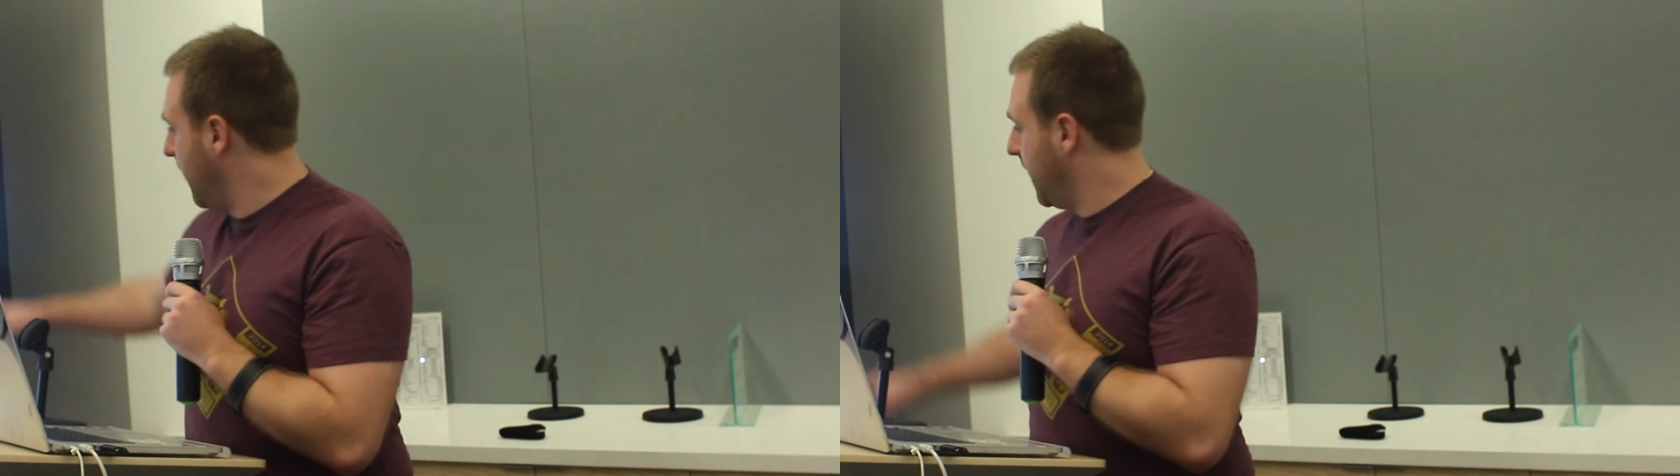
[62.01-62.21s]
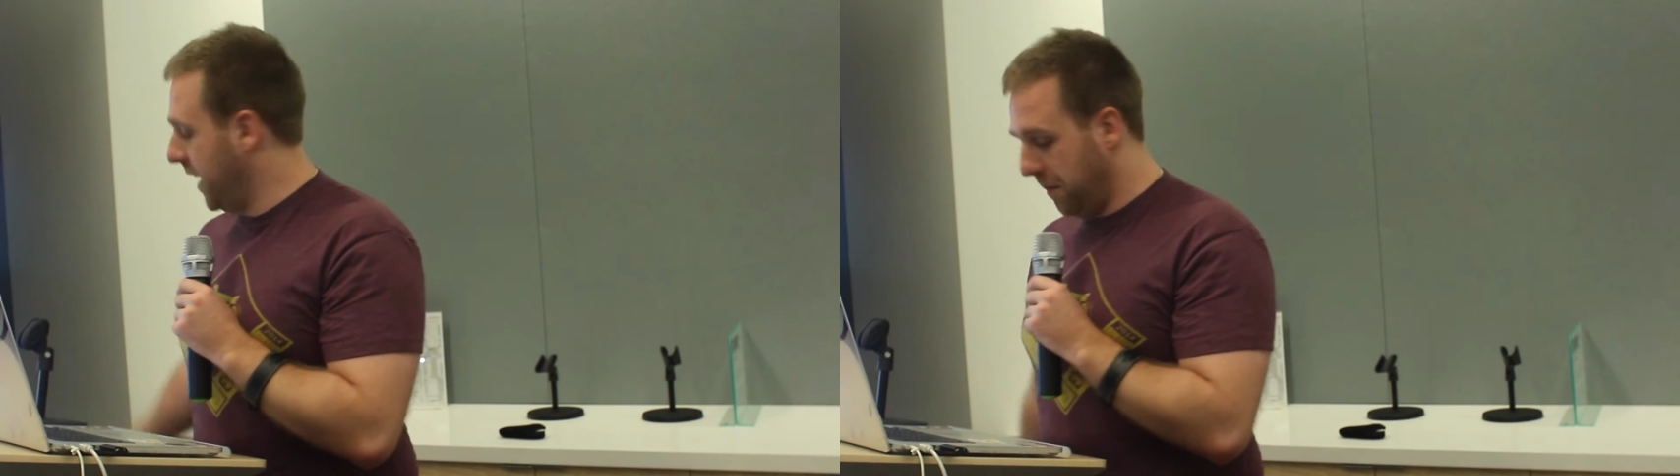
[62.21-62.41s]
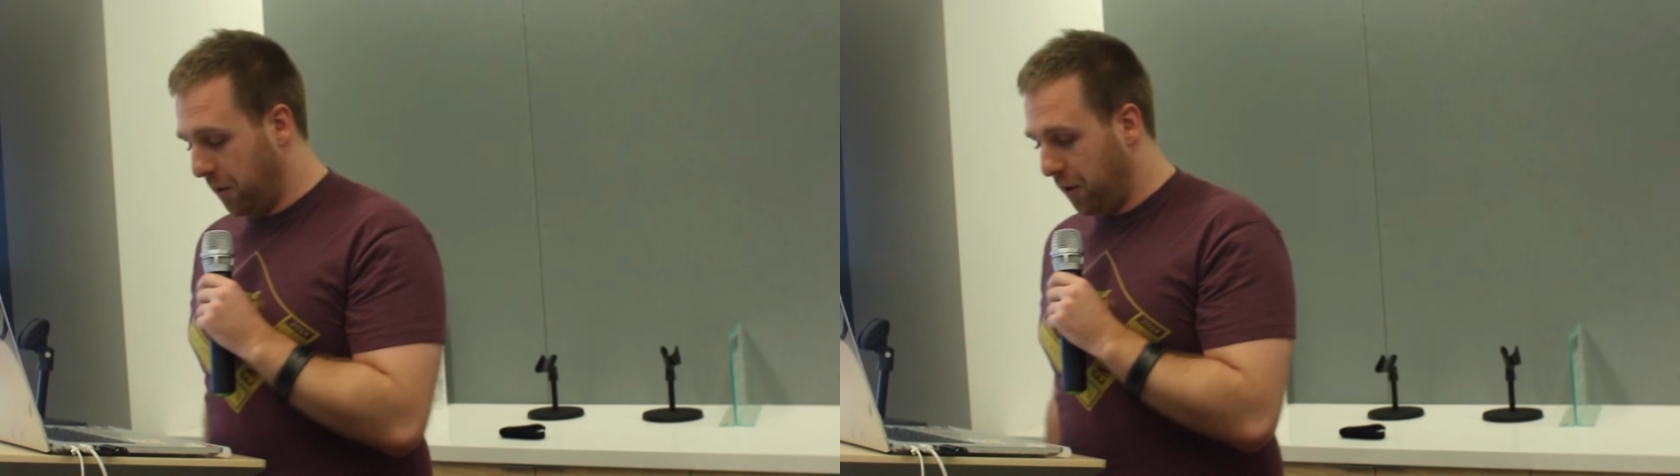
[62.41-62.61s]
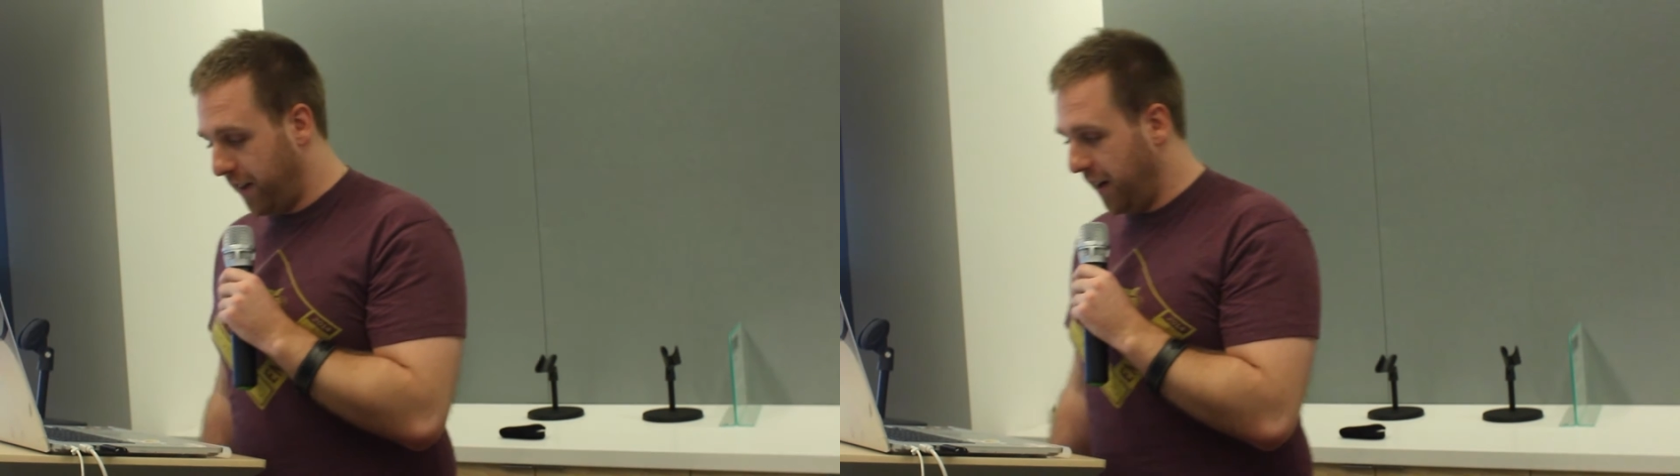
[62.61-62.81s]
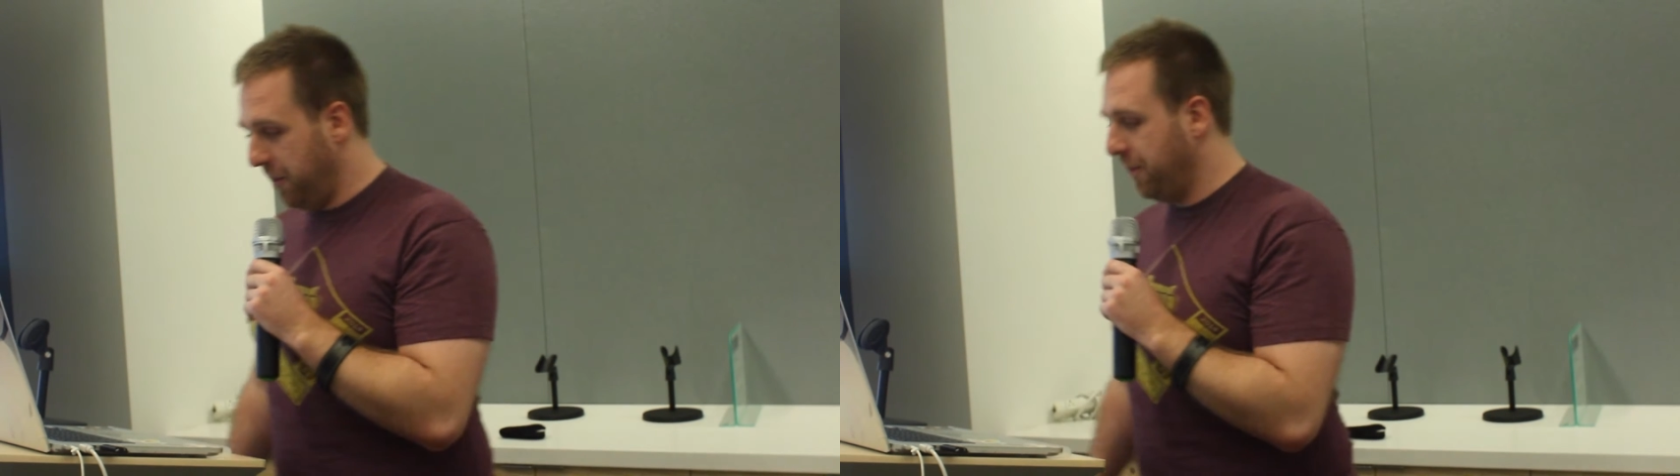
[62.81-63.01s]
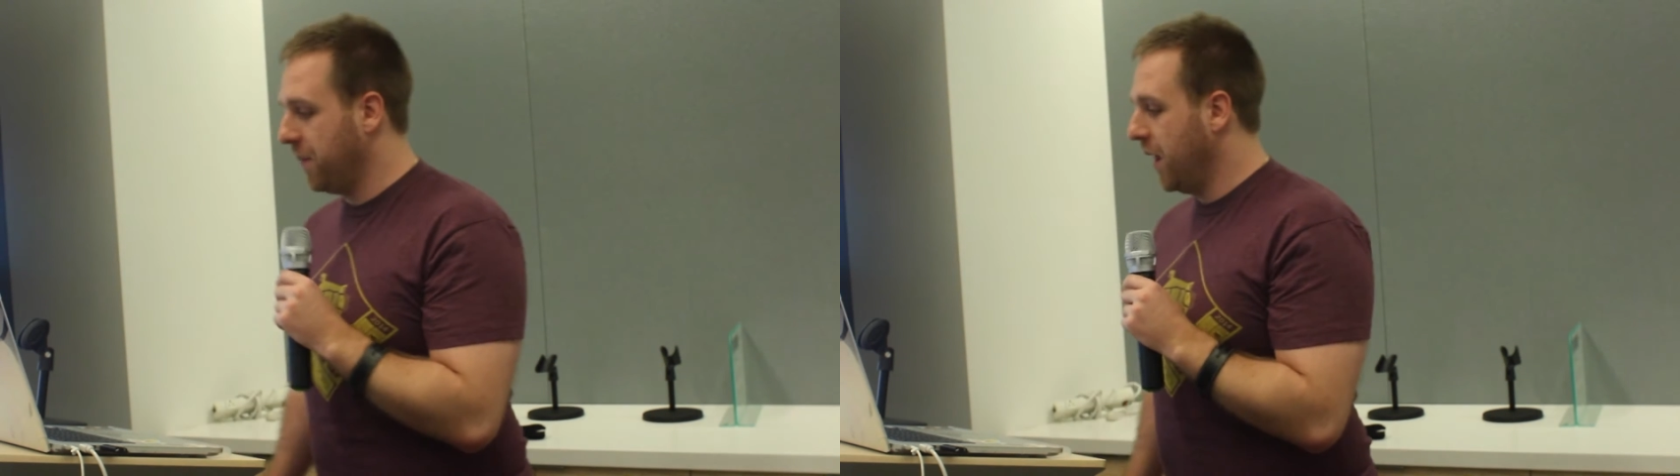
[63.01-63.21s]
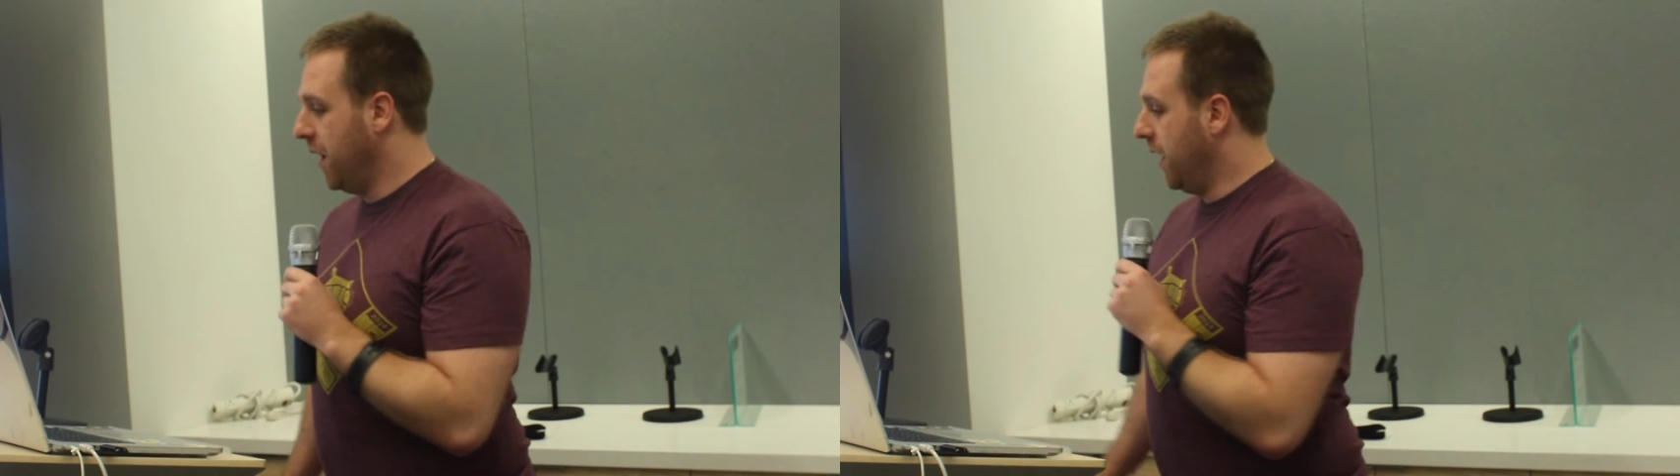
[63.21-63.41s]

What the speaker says: is my GitHub profile,